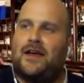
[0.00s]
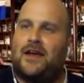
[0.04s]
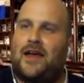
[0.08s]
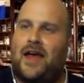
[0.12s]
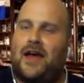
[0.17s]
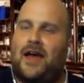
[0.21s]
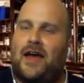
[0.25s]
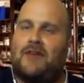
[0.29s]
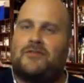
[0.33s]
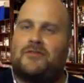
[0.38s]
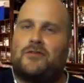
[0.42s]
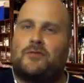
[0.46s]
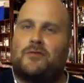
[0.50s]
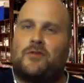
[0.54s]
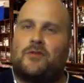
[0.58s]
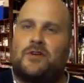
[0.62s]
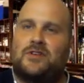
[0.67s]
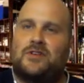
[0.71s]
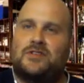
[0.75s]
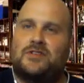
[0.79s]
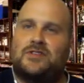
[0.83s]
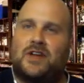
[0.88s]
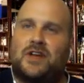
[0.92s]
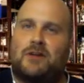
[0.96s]

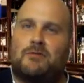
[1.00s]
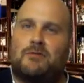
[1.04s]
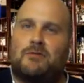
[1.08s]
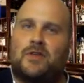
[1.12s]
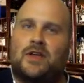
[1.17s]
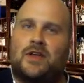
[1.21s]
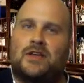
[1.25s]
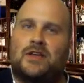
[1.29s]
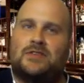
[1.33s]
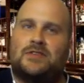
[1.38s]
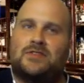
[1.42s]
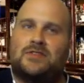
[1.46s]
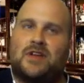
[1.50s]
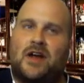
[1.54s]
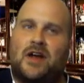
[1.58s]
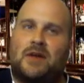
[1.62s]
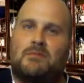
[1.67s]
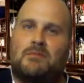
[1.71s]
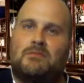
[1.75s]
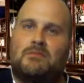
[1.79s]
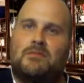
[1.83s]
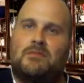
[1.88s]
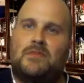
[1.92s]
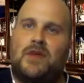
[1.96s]
afterwards I realized
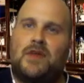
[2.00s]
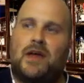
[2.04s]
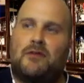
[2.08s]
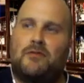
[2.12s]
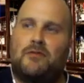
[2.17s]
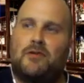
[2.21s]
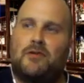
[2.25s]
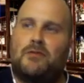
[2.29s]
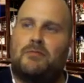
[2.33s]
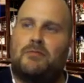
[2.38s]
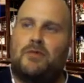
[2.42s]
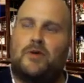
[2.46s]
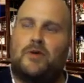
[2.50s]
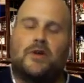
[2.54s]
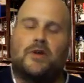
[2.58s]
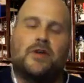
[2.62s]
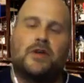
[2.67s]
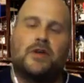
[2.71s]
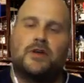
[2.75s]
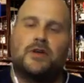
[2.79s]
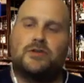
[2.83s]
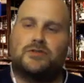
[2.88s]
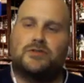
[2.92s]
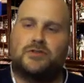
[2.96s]
I'm never
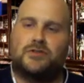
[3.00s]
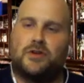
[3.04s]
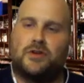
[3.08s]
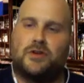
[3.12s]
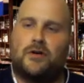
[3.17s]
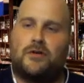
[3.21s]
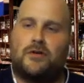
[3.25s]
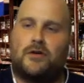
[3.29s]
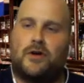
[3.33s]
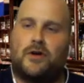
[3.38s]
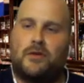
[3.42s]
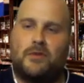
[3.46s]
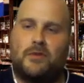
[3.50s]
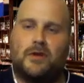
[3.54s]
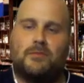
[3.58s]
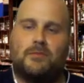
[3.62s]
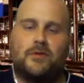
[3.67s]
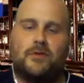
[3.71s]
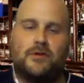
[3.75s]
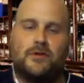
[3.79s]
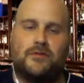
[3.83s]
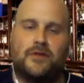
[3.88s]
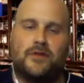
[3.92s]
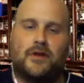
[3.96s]
booking a show on my
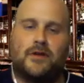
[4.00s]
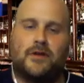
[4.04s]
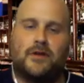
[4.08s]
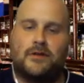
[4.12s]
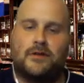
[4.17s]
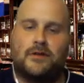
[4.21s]
birthday.